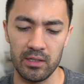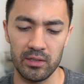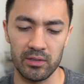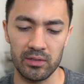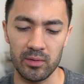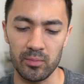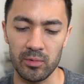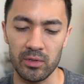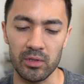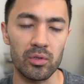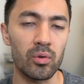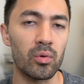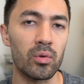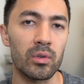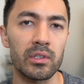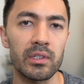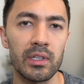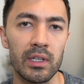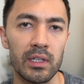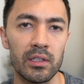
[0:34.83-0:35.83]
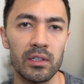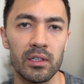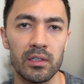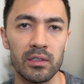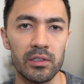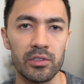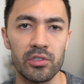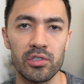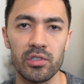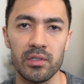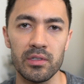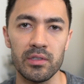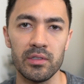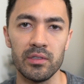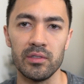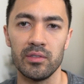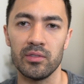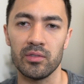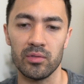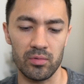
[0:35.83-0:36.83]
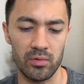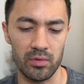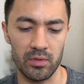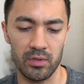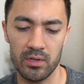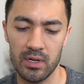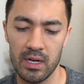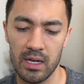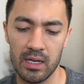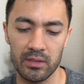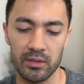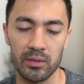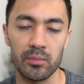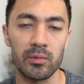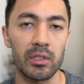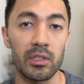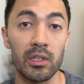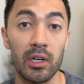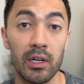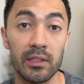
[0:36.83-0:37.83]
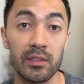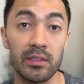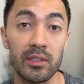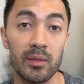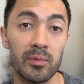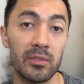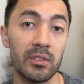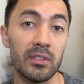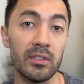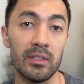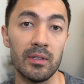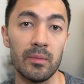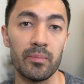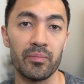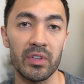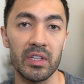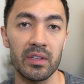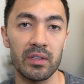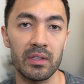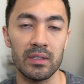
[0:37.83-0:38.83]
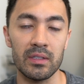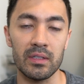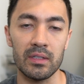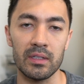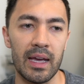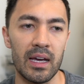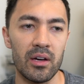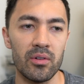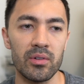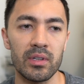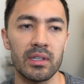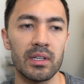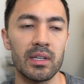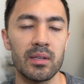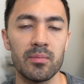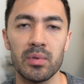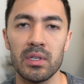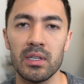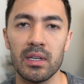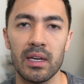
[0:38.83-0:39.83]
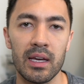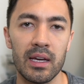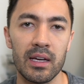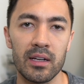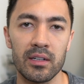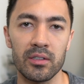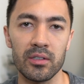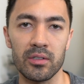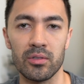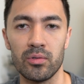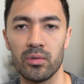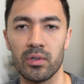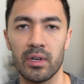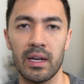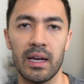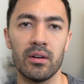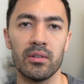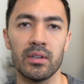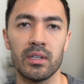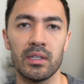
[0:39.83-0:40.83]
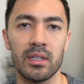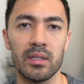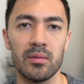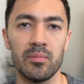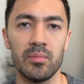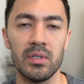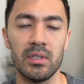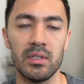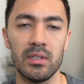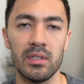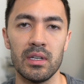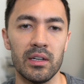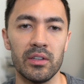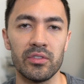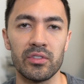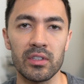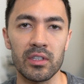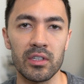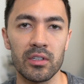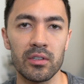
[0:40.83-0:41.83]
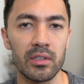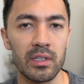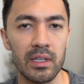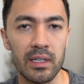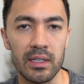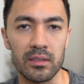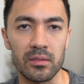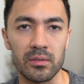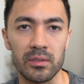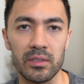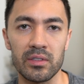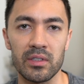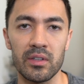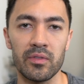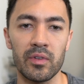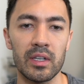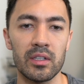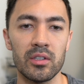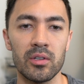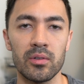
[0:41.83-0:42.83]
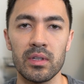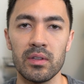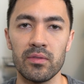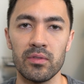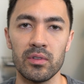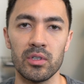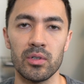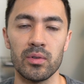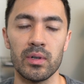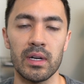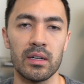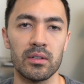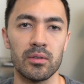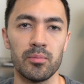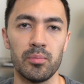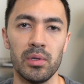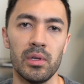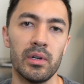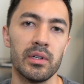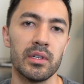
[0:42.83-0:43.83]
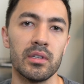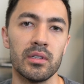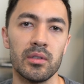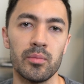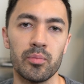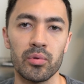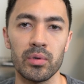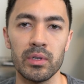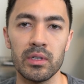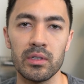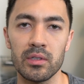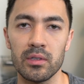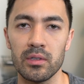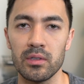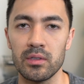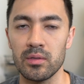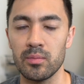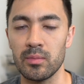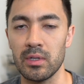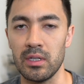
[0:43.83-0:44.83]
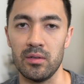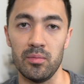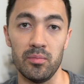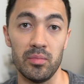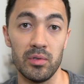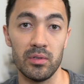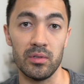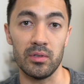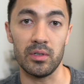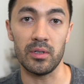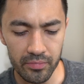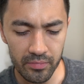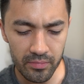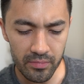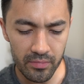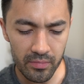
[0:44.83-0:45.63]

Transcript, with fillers: some of the core technologies or some of the concepts in it. They think, how can I be a hacker or how can I be a security analyst if I don't even know how to plug in a printer to my computer?